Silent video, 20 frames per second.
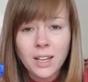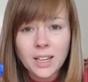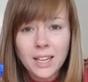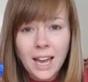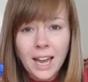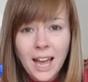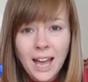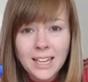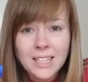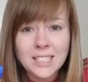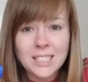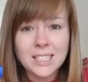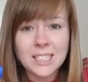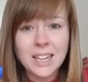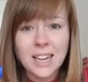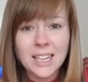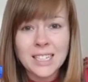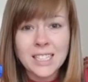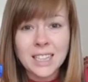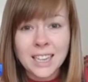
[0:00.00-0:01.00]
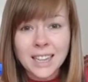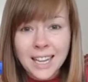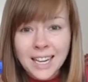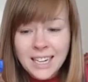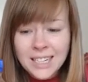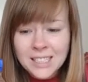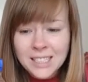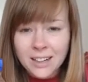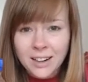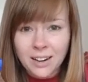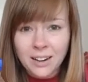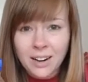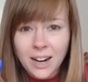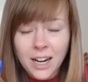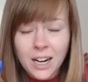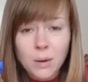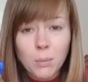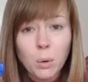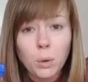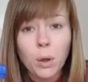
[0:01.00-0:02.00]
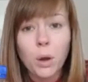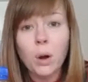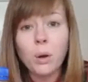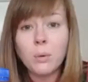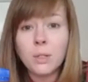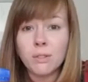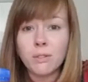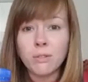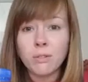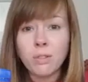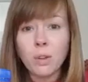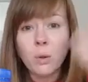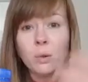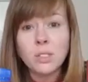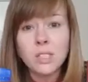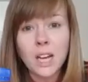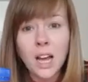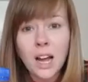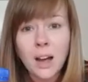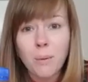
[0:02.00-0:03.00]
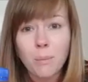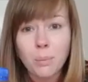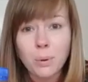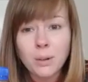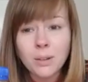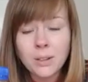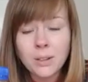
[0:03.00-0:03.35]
Gas is lighter and it will always float up.